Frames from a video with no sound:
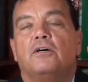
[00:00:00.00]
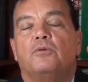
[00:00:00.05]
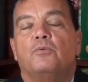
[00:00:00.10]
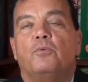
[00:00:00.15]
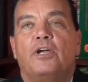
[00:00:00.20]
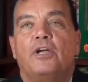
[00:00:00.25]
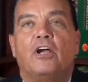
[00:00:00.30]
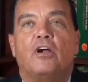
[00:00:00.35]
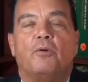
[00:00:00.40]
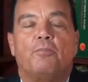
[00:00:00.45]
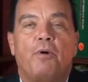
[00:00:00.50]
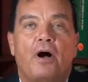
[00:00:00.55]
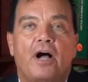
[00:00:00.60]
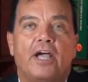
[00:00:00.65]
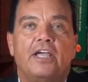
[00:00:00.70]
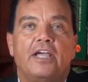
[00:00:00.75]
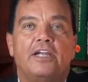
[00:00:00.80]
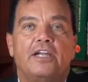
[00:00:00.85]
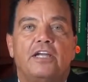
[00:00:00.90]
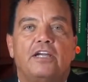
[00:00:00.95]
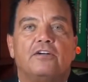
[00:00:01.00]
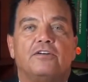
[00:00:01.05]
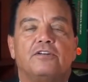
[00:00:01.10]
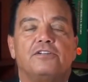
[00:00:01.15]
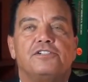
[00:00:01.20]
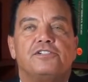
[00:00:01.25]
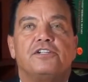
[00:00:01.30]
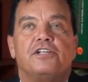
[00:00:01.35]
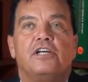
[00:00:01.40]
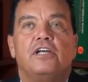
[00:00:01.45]
we are
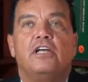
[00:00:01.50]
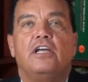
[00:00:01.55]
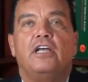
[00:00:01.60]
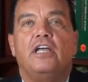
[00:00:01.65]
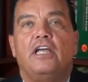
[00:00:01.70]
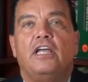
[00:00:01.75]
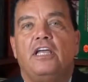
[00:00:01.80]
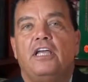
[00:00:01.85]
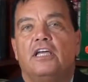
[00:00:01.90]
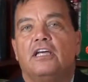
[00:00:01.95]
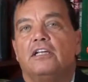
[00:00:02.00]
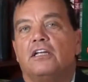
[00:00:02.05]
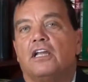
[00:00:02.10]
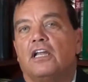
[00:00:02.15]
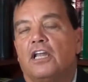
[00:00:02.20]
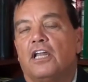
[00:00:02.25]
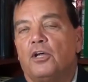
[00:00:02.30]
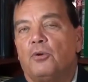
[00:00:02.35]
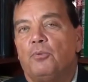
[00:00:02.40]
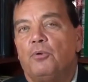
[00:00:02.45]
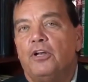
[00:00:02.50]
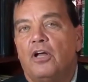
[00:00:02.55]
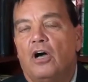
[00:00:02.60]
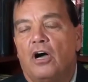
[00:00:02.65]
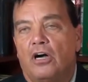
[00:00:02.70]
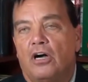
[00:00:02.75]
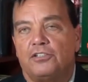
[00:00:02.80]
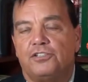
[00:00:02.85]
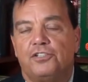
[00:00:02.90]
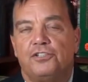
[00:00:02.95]
pioneers in liquid
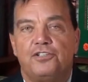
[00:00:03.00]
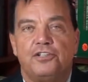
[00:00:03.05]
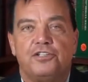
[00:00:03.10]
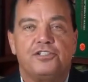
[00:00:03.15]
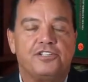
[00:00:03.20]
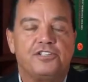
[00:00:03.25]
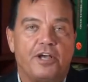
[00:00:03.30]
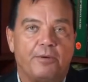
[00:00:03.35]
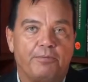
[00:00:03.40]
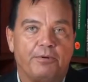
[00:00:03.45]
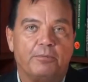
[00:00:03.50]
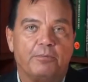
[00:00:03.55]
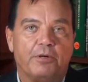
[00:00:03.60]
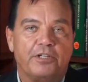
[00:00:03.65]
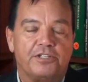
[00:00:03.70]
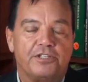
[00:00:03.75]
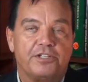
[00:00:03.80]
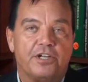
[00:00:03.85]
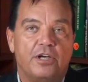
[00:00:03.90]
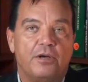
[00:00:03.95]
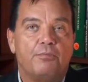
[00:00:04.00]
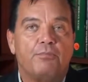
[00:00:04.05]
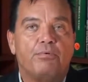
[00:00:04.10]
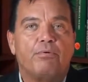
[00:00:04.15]
oxygen supplements,